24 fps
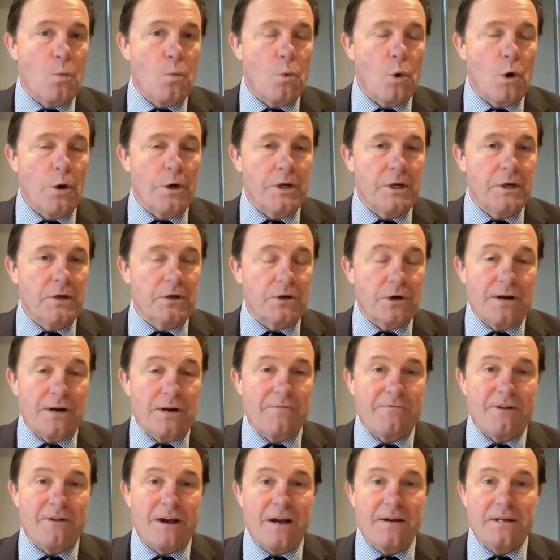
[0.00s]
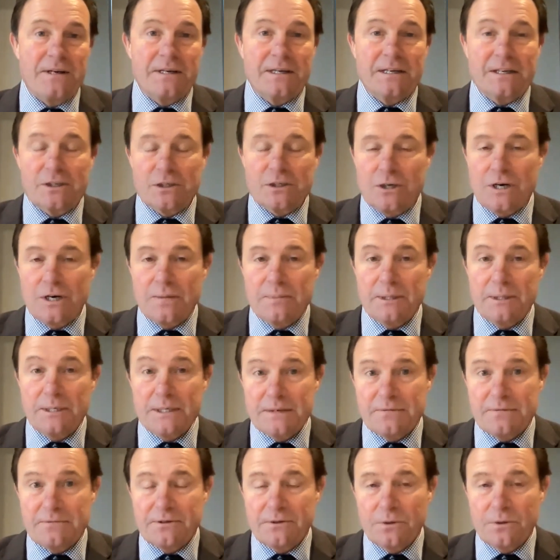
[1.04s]
What Ukraine found it incredibly
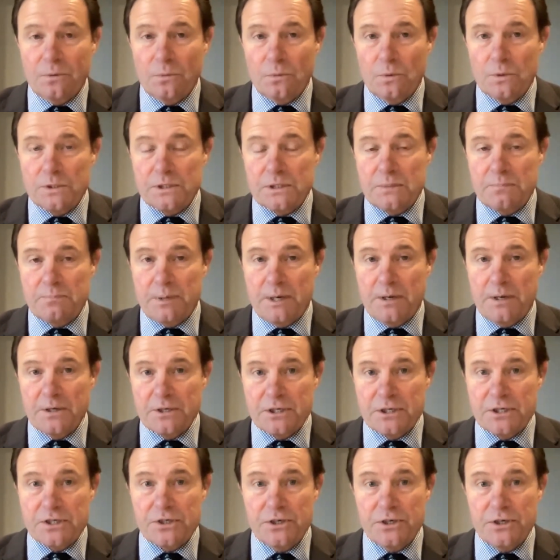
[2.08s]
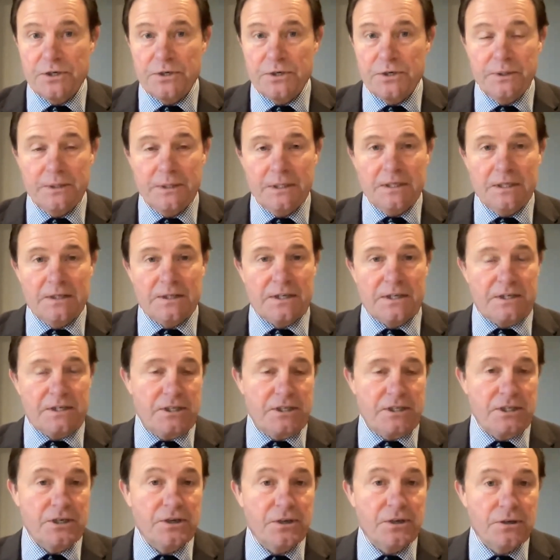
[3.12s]
difficult was to punch through this
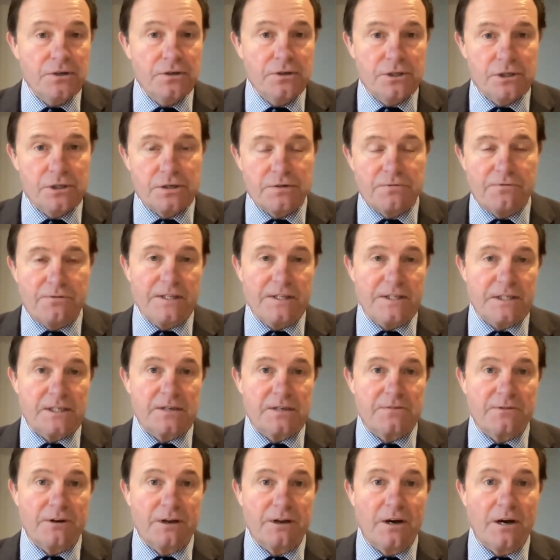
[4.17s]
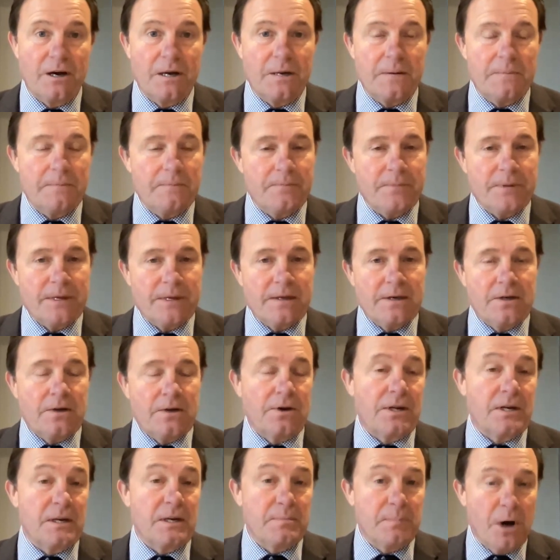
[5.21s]
huge defensive line, not
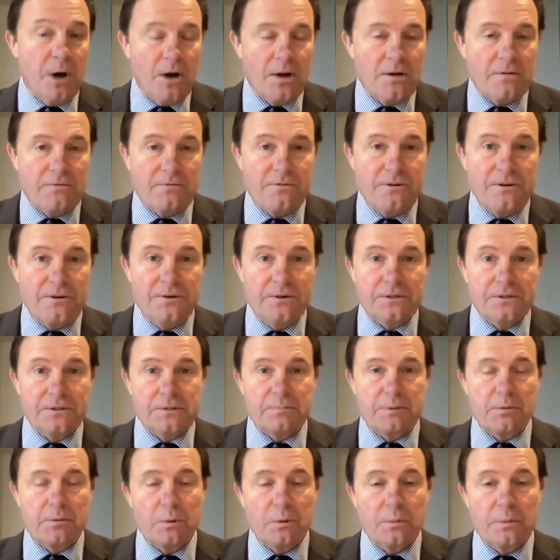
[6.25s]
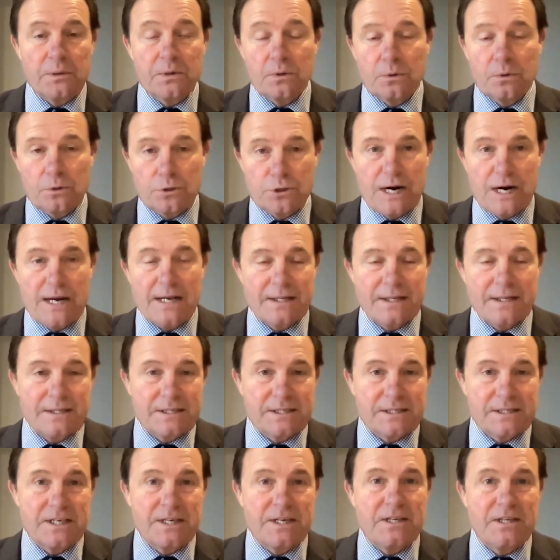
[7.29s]
only minefields, but what we call
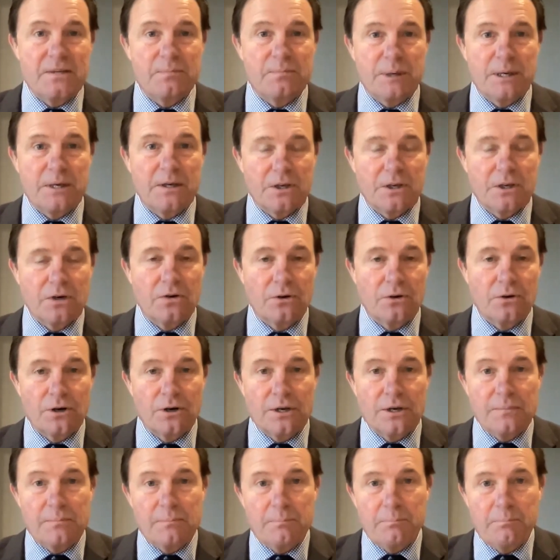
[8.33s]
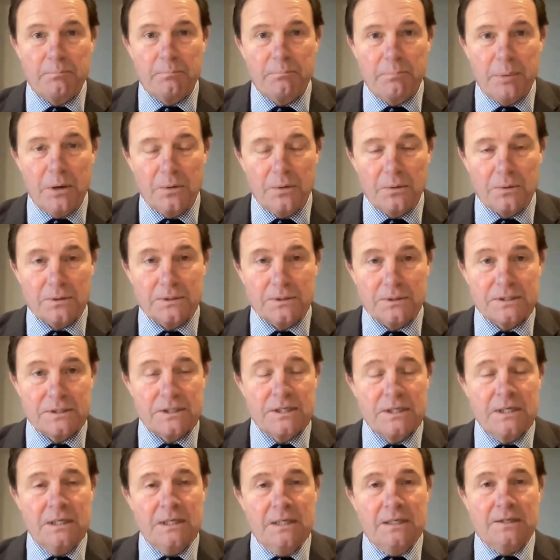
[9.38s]
dragon's teeth, big concrete boulders
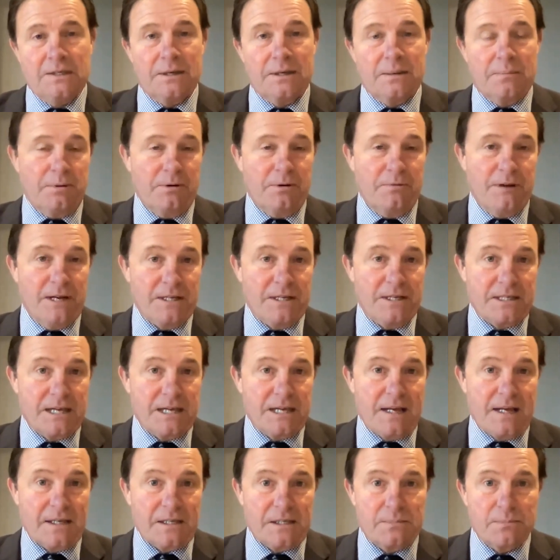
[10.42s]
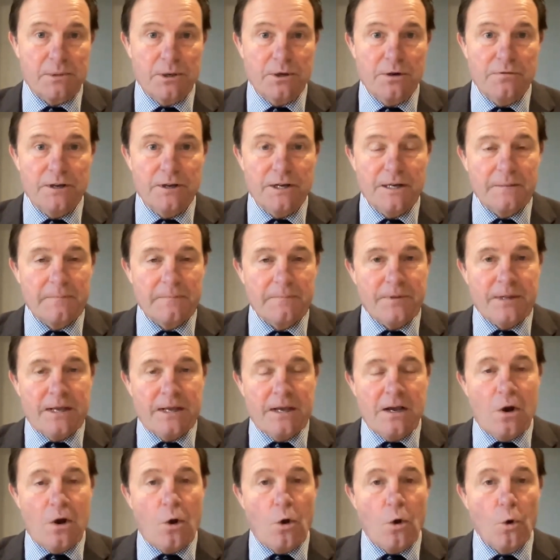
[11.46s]
that prevent tanks moving,
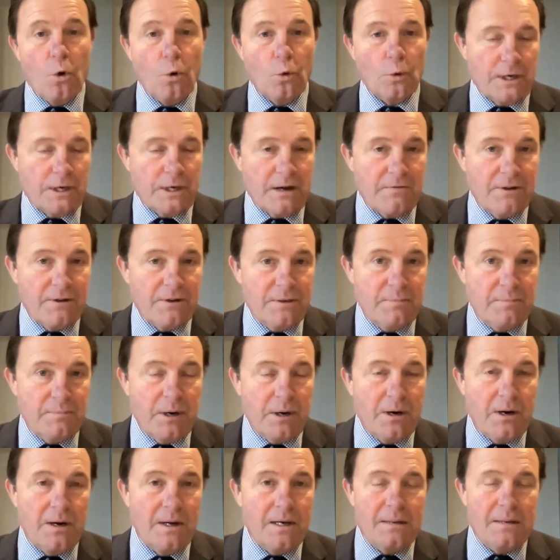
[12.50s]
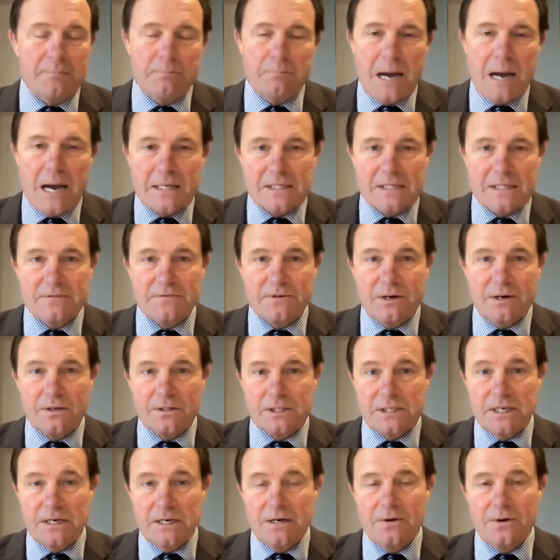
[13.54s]
all covered by massive
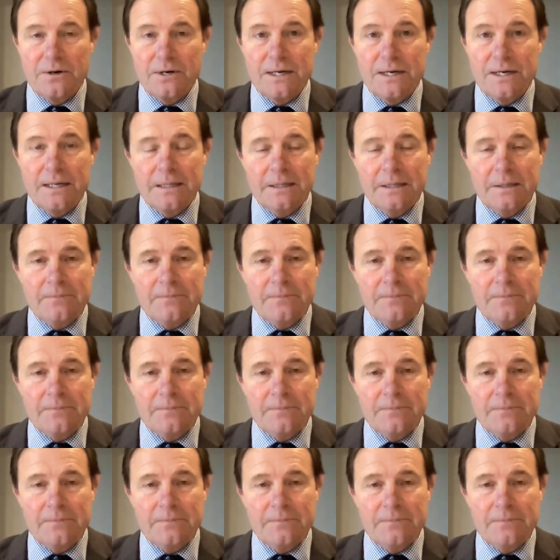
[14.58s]
artillery